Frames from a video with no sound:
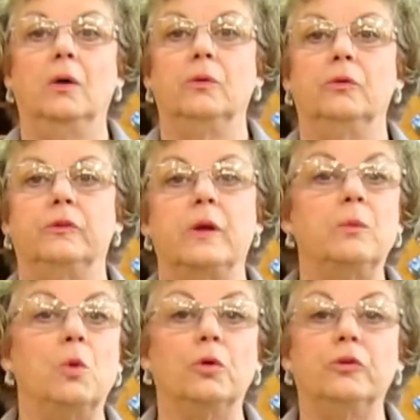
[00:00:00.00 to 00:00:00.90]

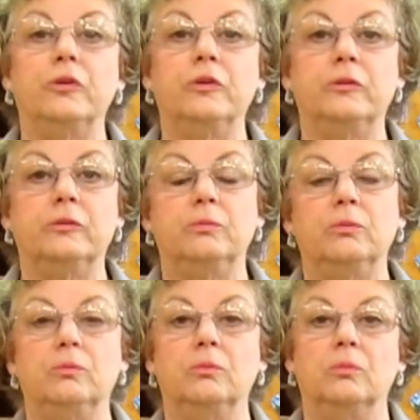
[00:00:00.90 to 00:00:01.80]
Some horses
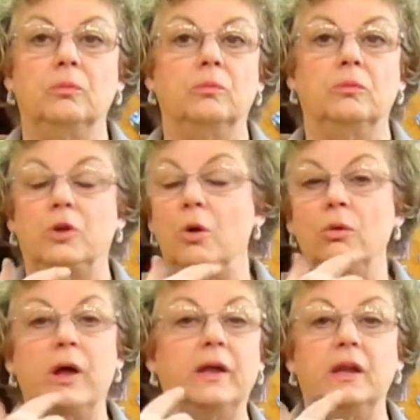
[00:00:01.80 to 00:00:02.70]
don't
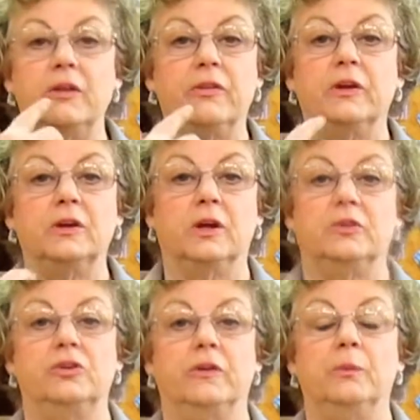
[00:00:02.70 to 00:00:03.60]
like anything
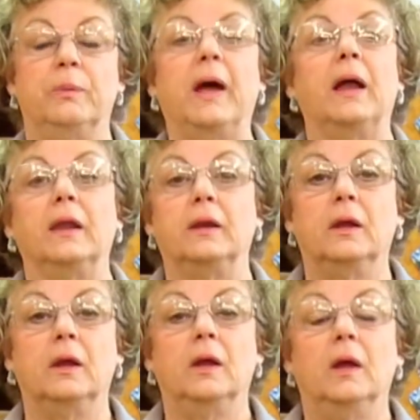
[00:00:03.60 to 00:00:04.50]
touching their palate,
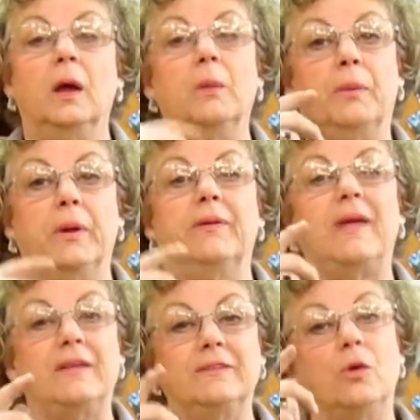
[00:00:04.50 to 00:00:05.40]
but
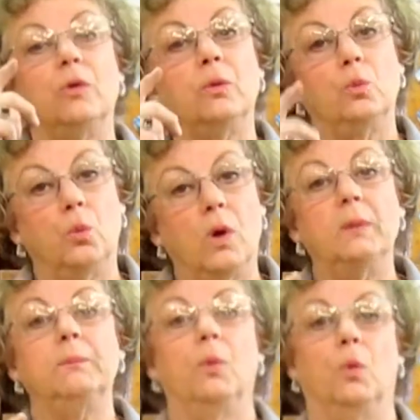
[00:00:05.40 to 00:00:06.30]
that's only
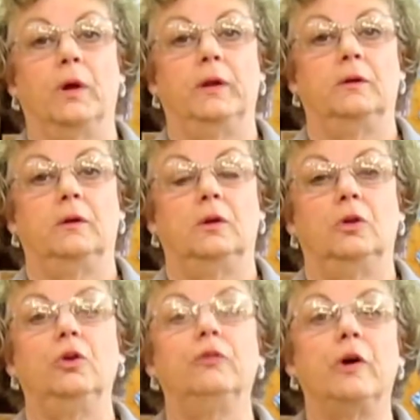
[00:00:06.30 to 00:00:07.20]
one point.
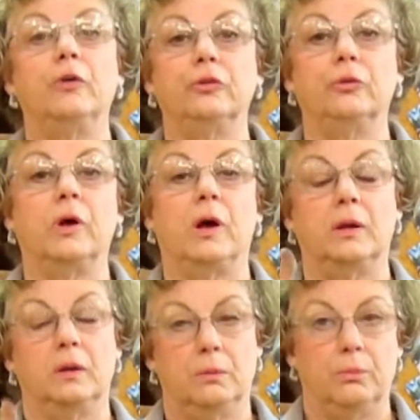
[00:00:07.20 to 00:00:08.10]
You've also
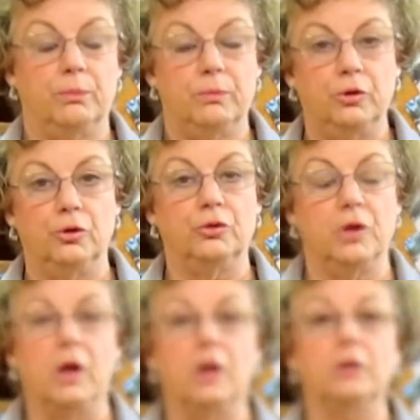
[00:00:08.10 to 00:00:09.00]
got your
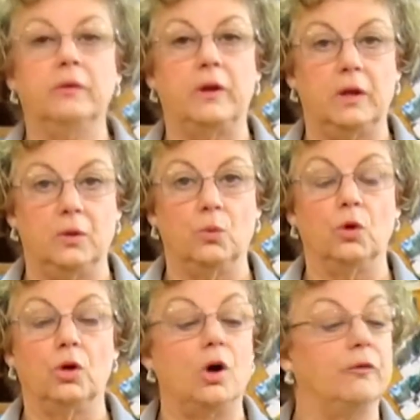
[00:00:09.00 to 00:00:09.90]
tongue, that it can
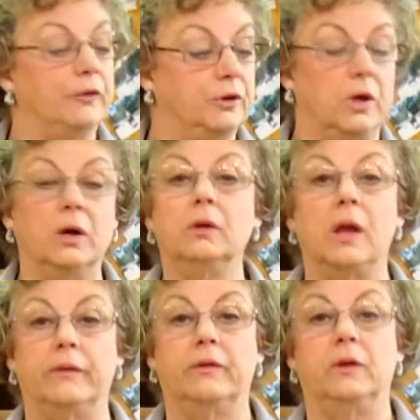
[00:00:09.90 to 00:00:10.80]
work off the tongue
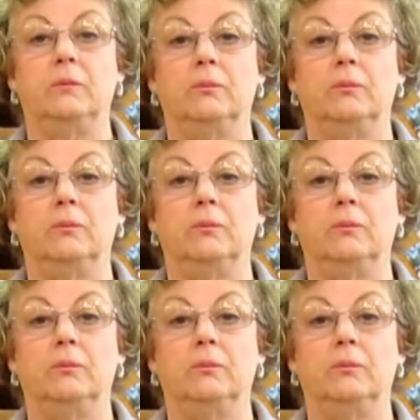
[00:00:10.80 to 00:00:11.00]
like the